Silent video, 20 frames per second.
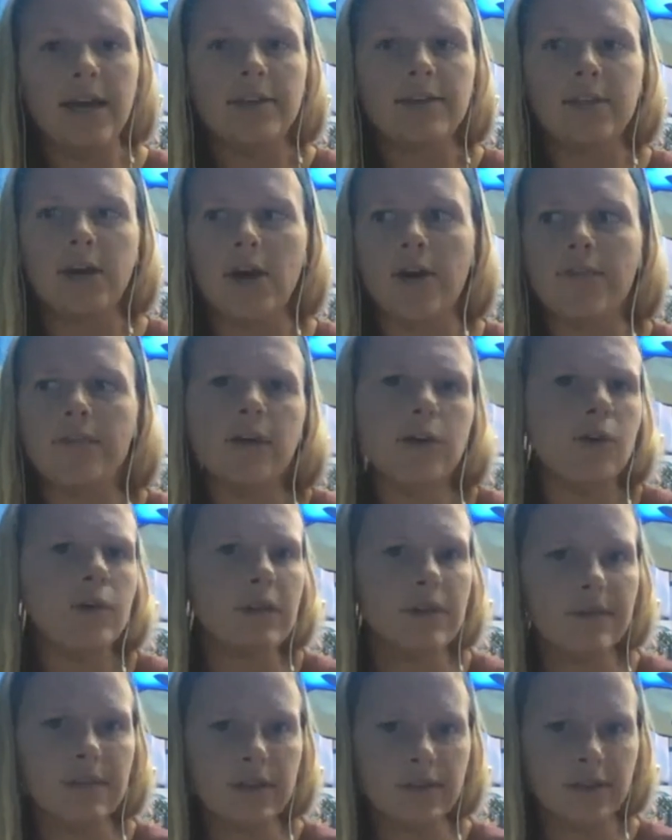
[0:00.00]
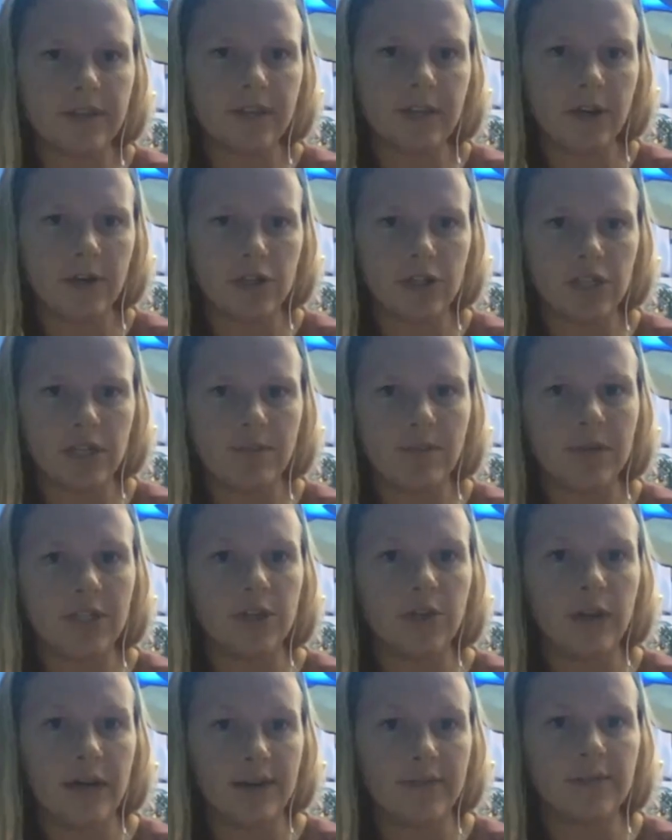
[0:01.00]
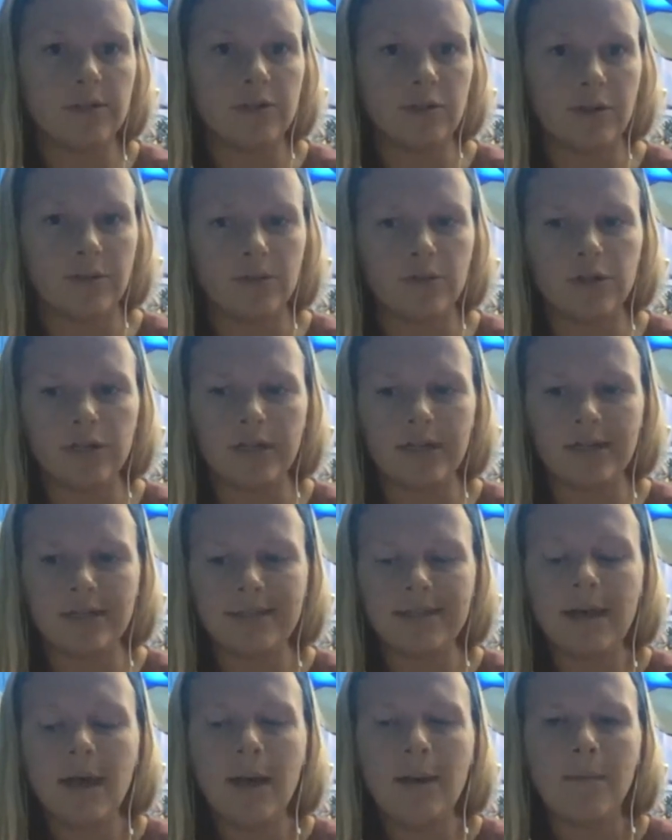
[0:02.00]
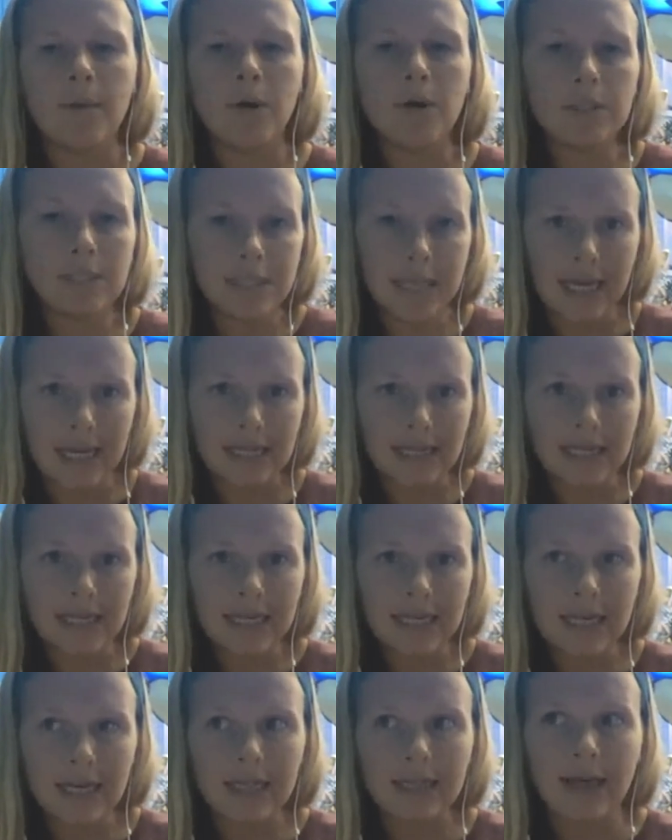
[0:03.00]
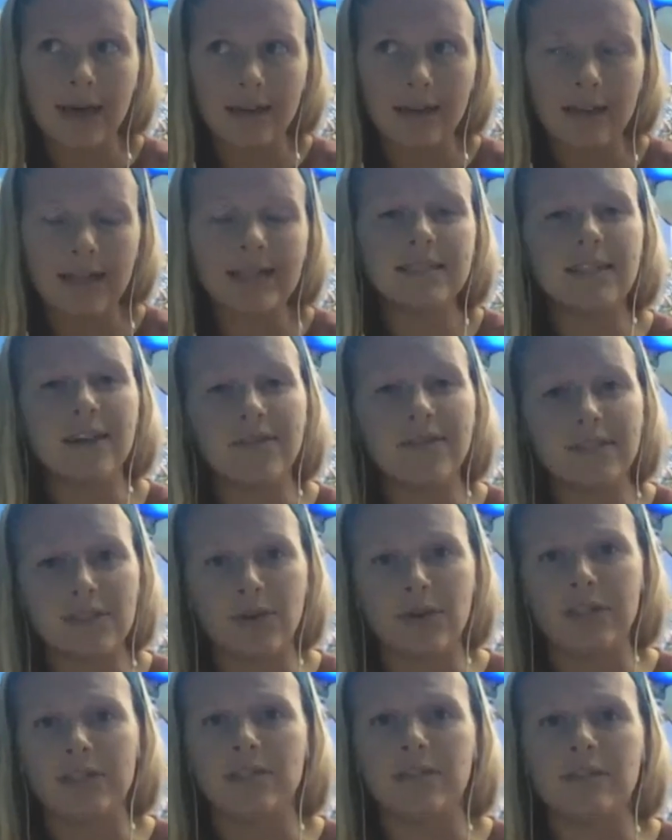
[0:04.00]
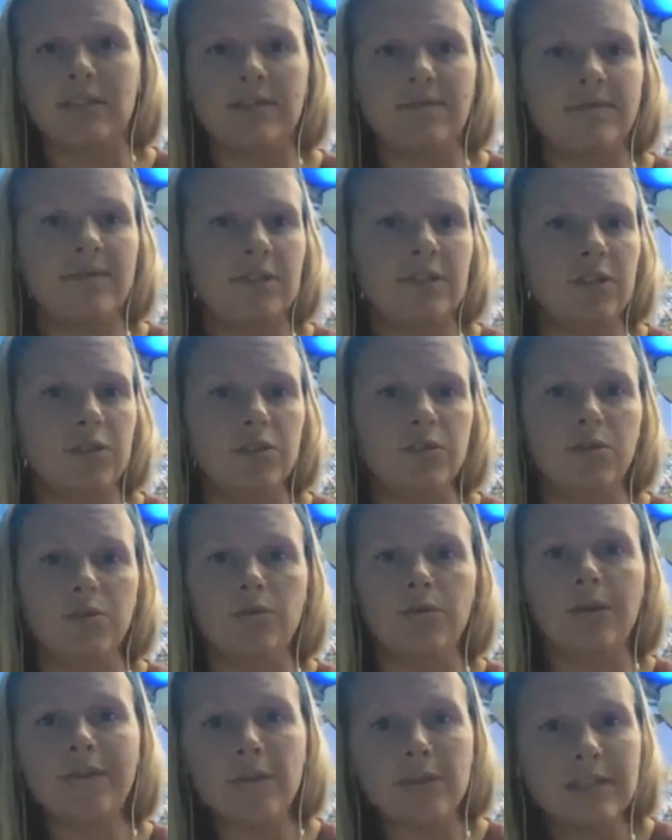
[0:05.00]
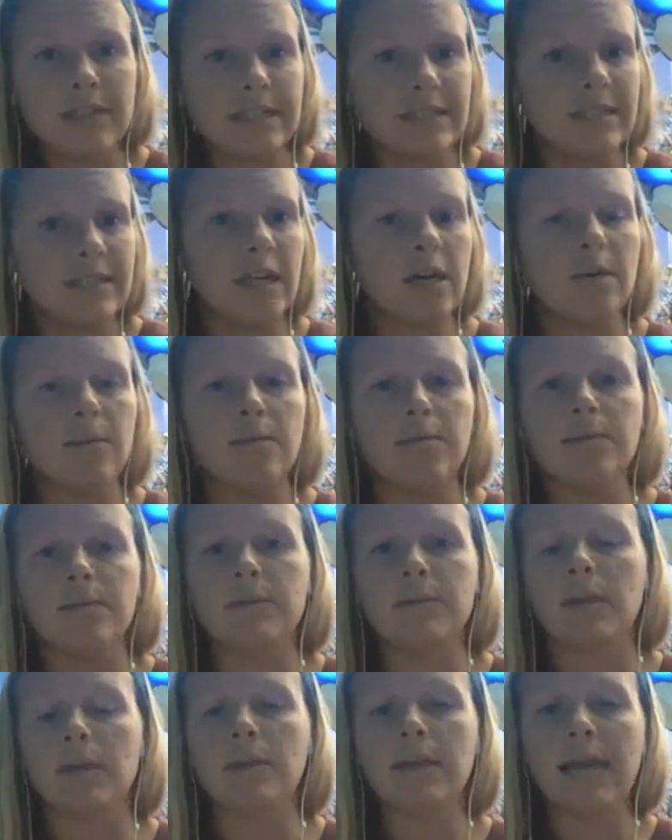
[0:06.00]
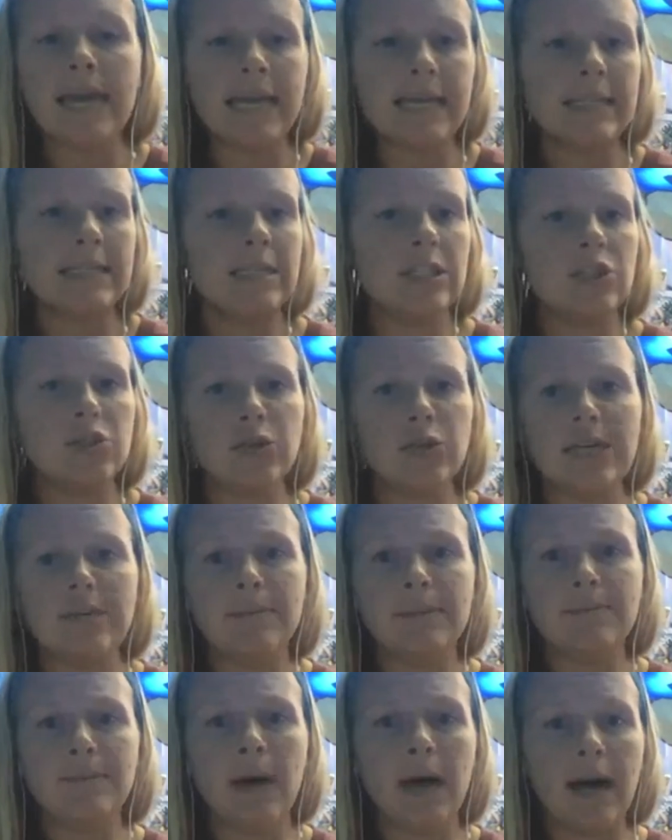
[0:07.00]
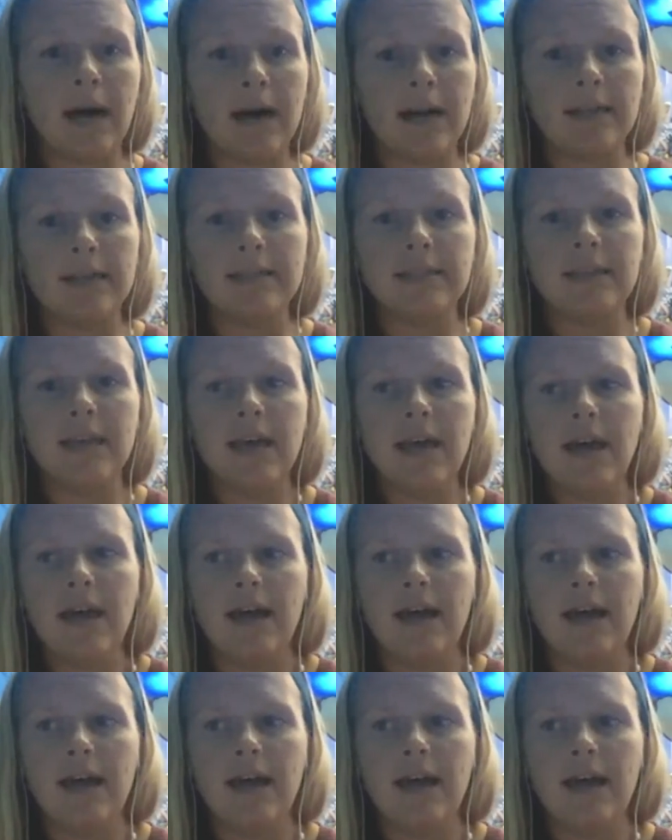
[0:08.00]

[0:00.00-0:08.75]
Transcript: So if you don't live near the ocean but you have storm drains, most likely a lot of that stuff is going to lead to river systems, lakes, streams, ponds.